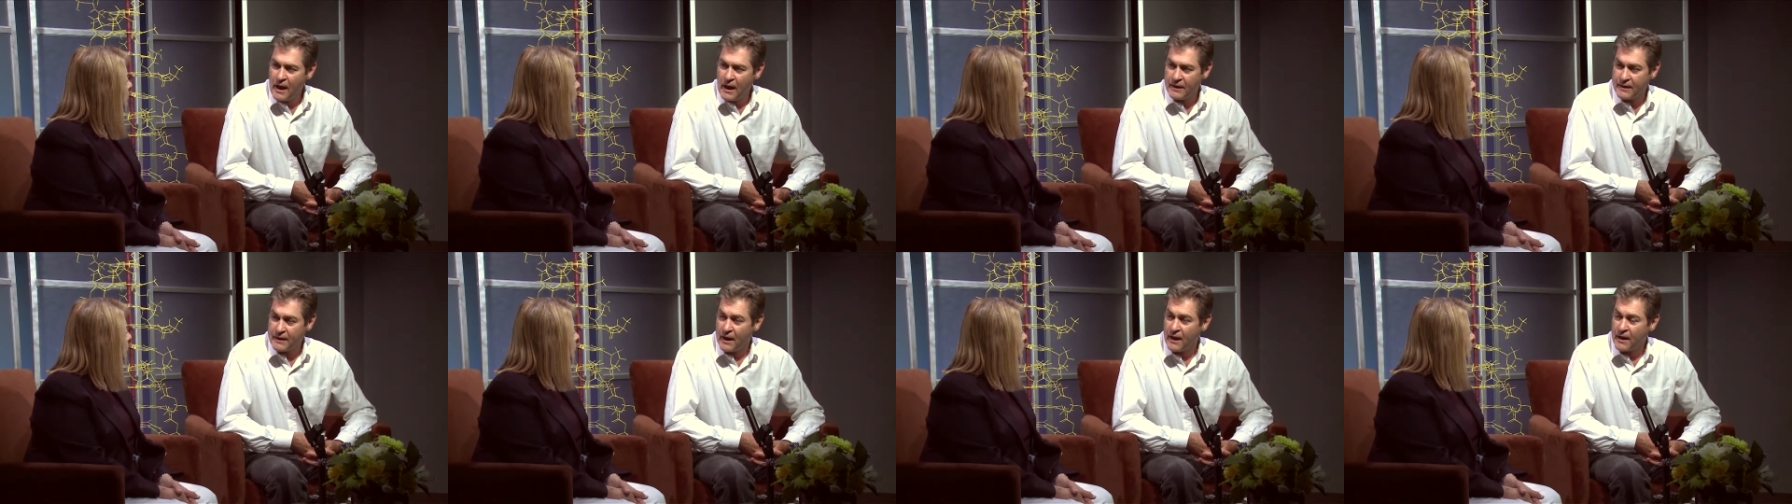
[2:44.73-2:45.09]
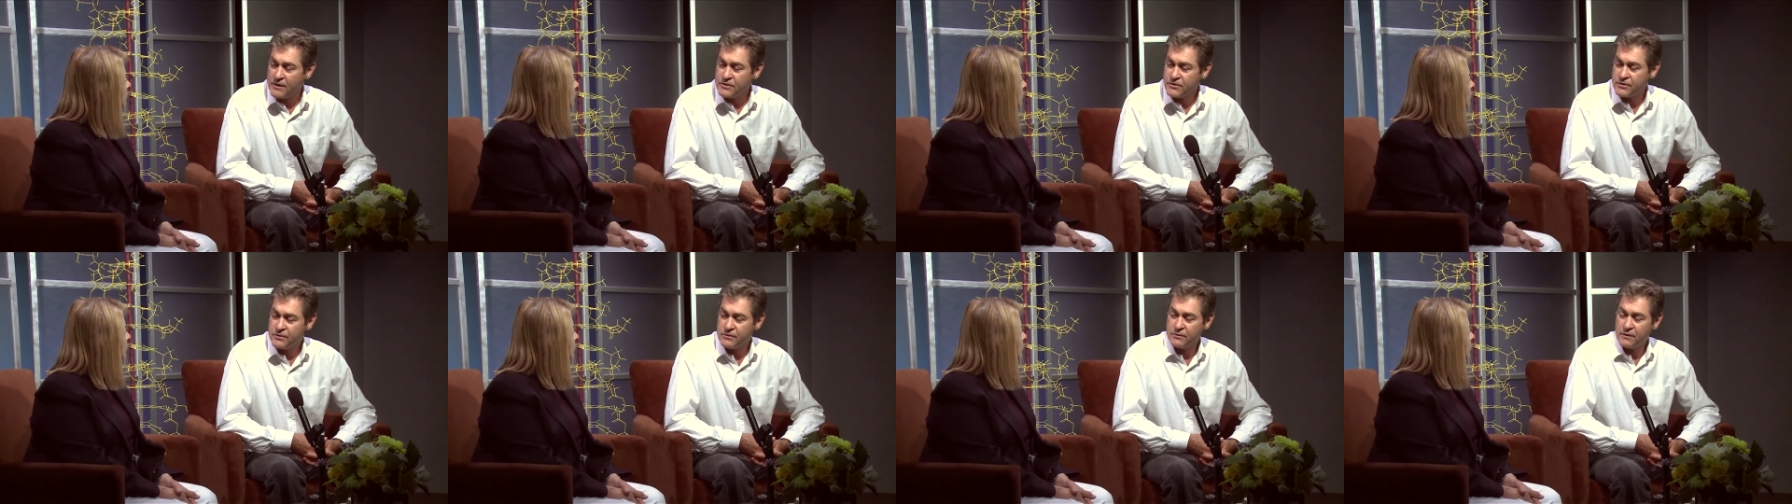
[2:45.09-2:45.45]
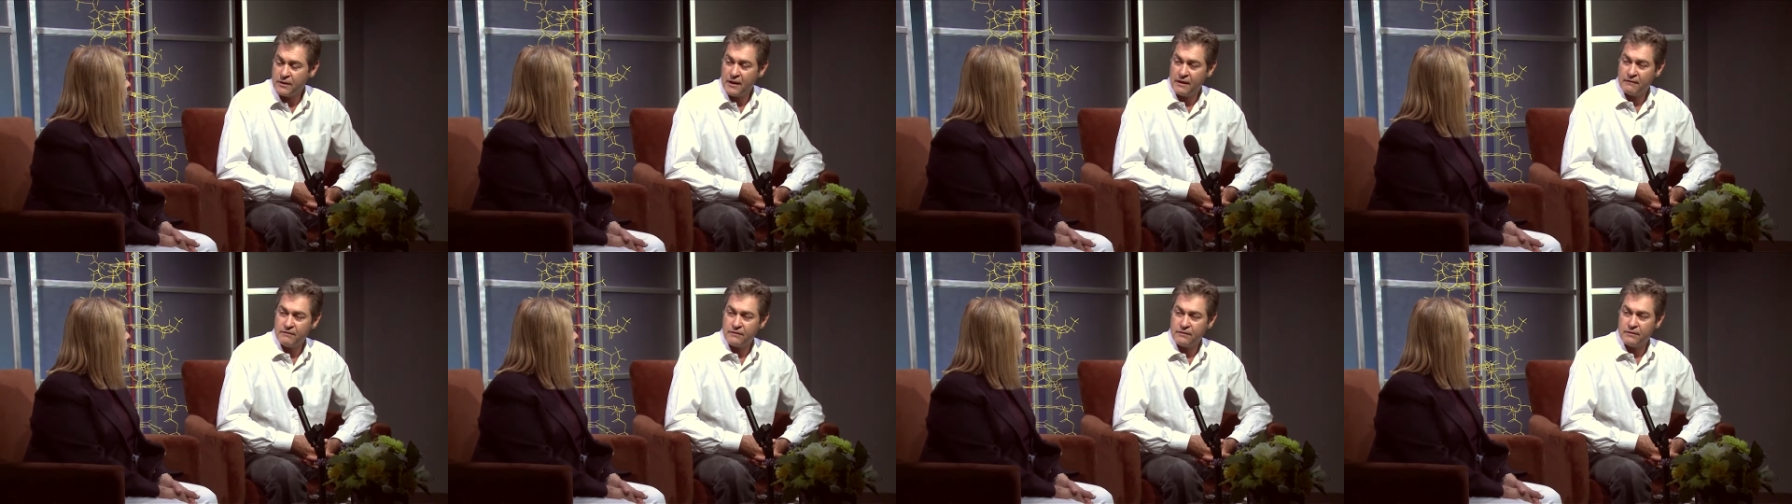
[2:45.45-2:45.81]
At the high school
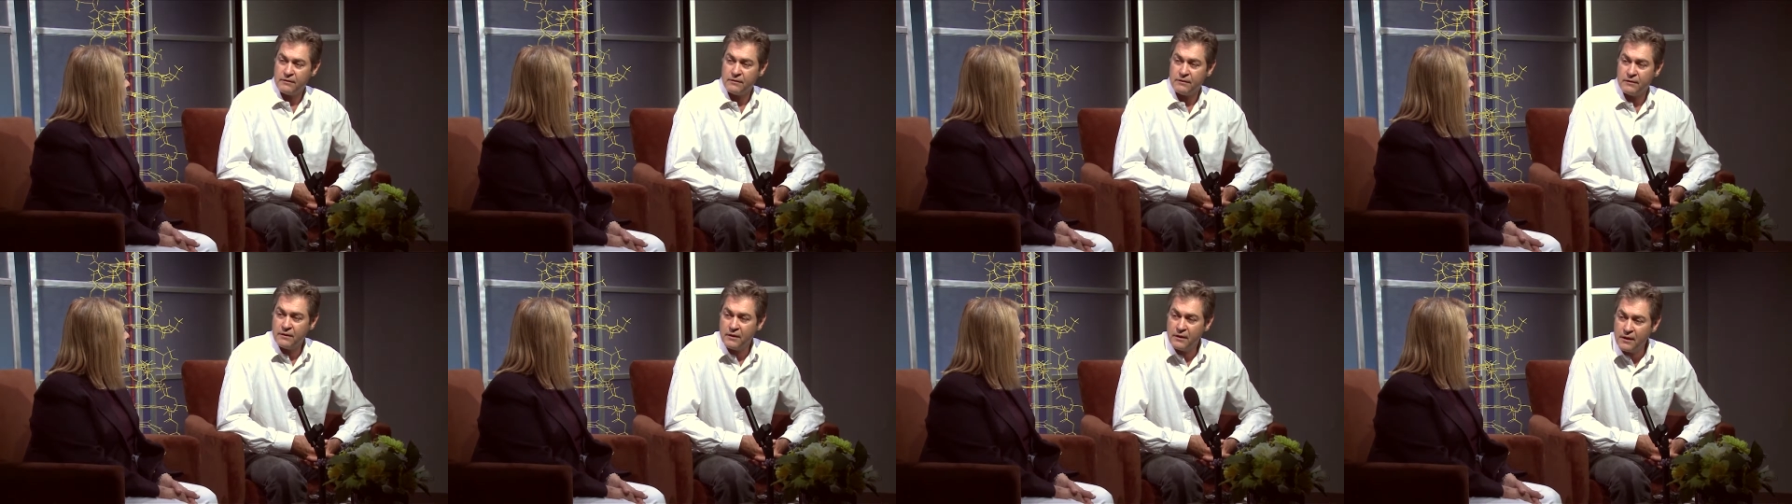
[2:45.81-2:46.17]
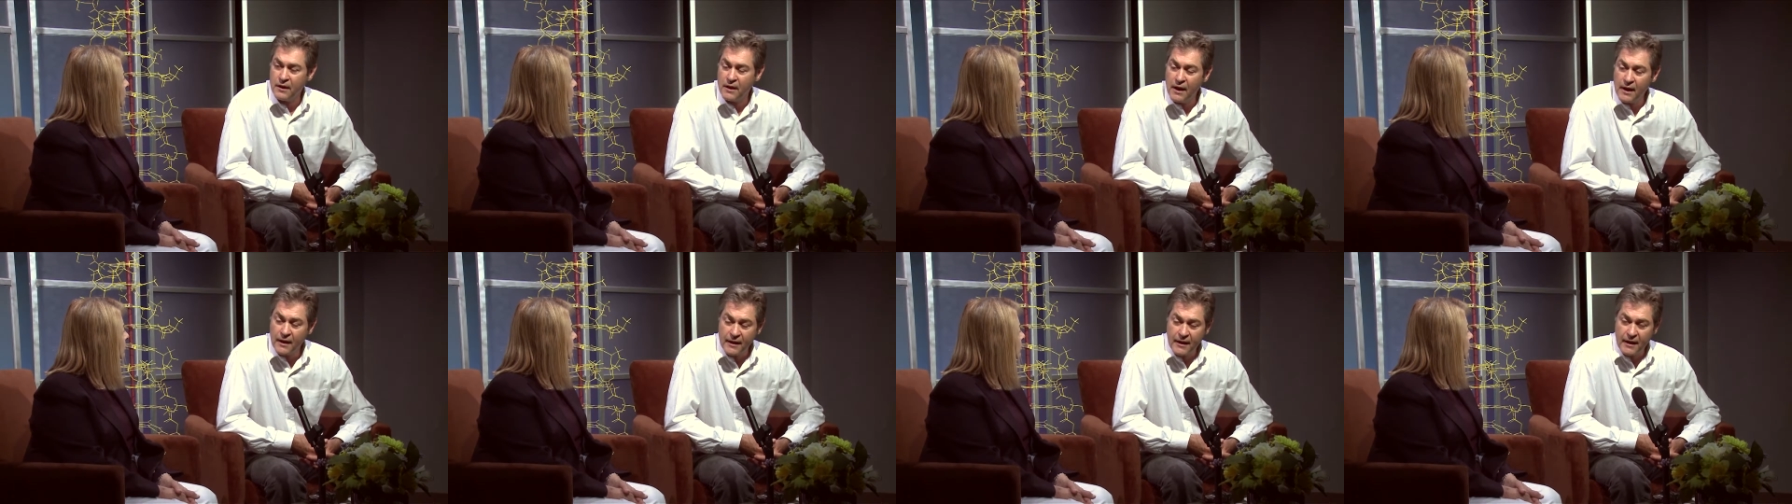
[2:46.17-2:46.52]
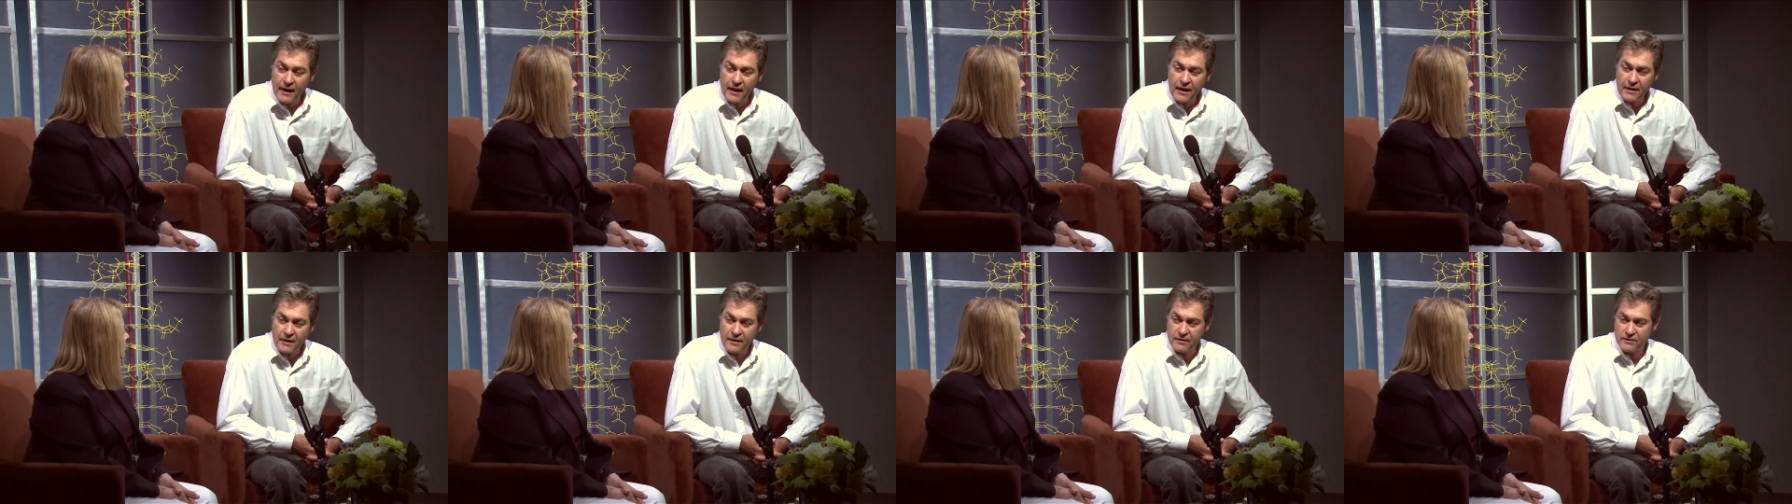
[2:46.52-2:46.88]
level,
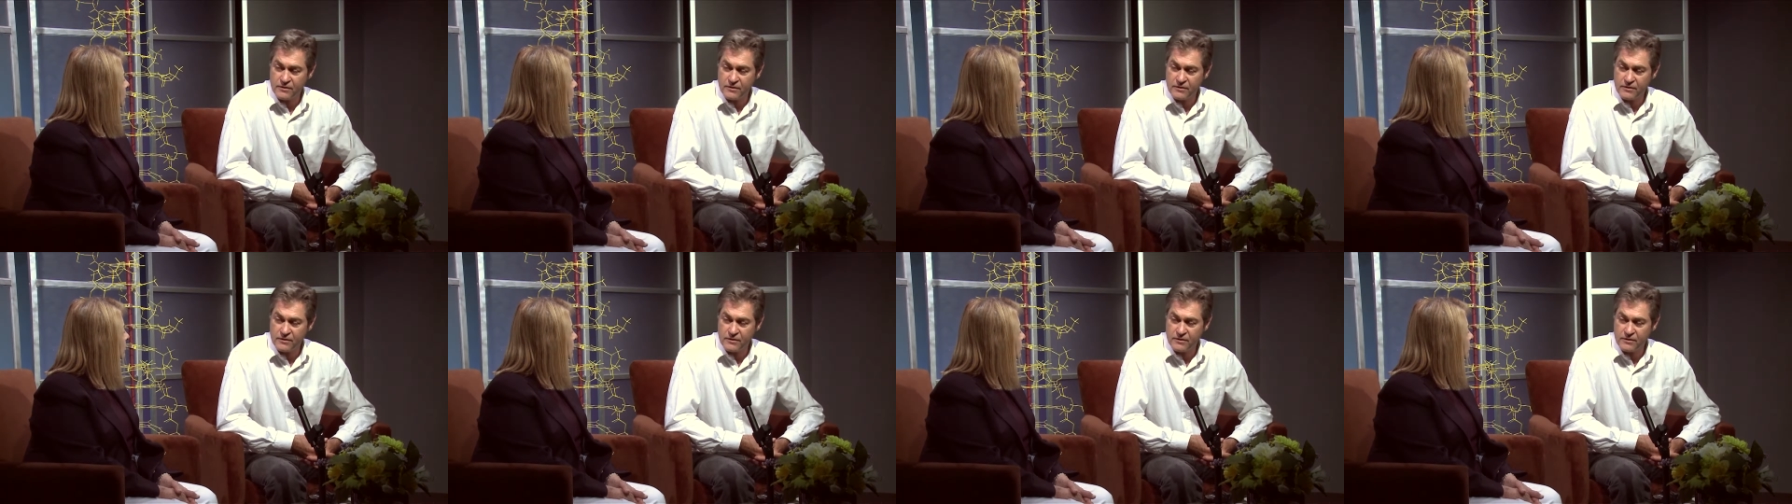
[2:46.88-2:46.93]
again,